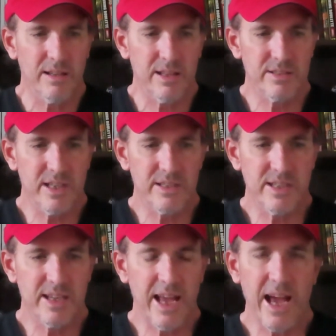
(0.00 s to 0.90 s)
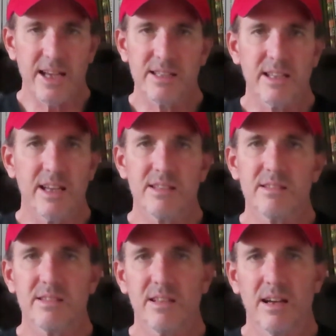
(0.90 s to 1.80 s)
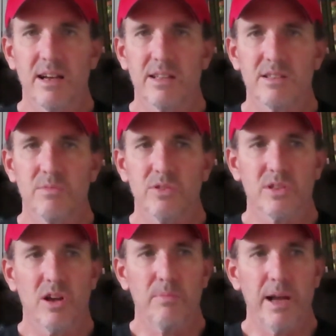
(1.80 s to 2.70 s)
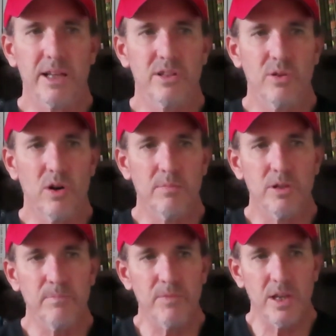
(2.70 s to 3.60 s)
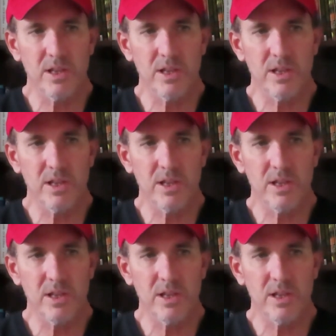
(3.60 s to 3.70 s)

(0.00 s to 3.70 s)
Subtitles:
easy to access. It's almost all back to normal.